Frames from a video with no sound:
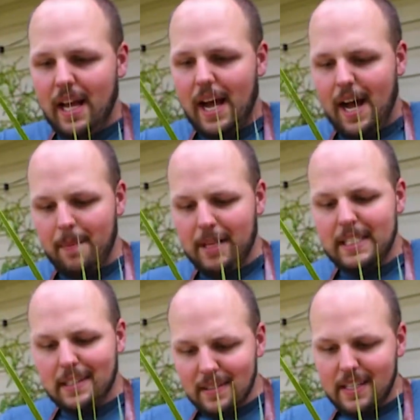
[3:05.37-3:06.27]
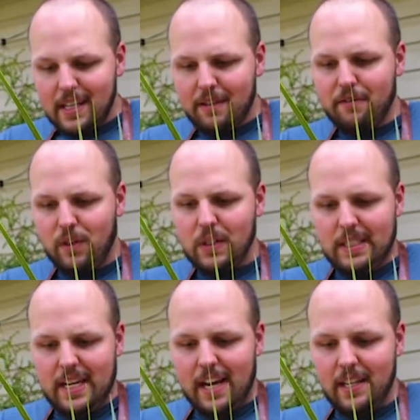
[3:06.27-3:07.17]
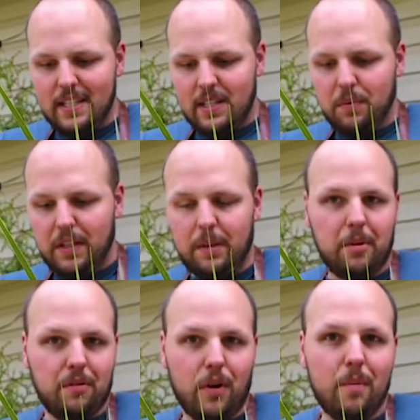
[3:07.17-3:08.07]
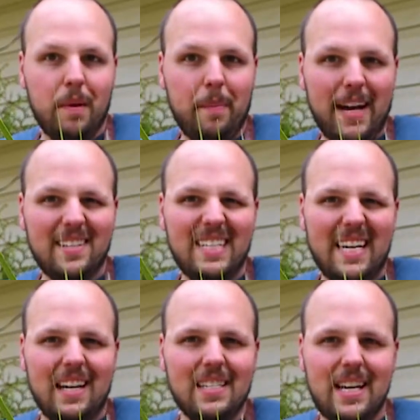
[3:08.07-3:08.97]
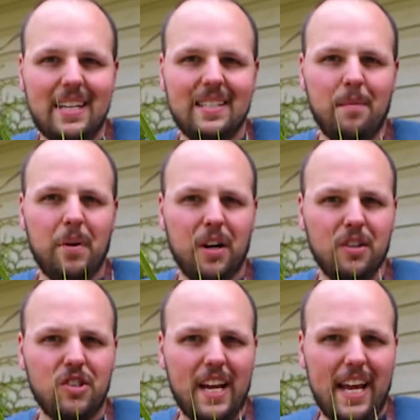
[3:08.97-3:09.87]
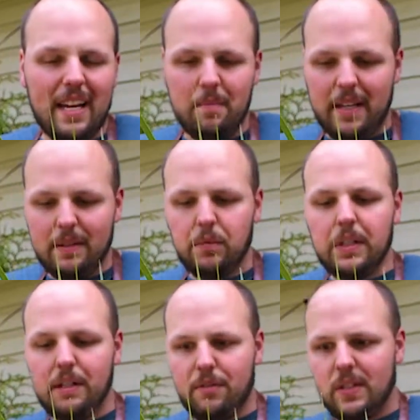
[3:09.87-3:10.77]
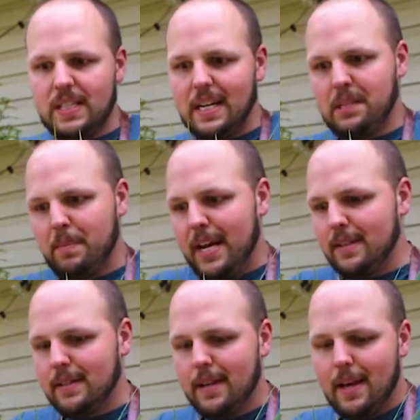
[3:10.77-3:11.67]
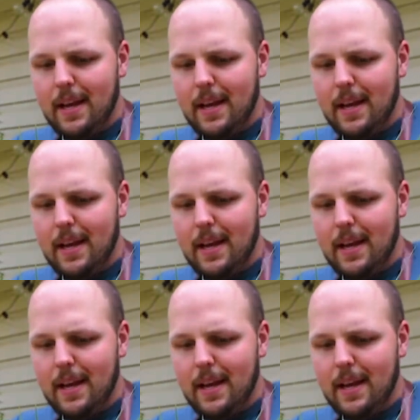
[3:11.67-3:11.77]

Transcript: It does need full sun to really perform the best. It can take some part shade, but really full sun is best.